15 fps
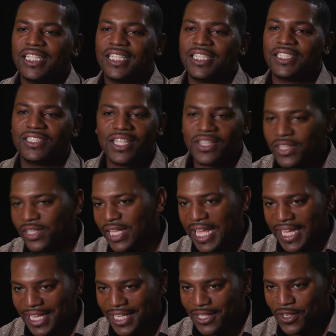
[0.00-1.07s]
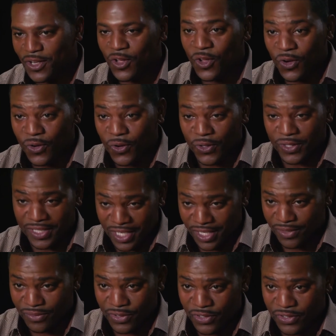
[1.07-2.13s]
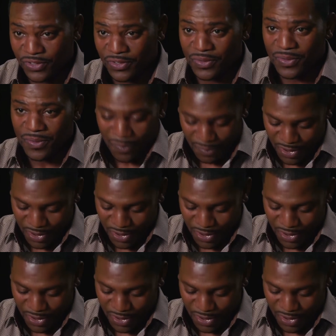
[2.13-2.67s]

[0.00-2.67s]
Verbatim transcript: and there's nothing like it on television,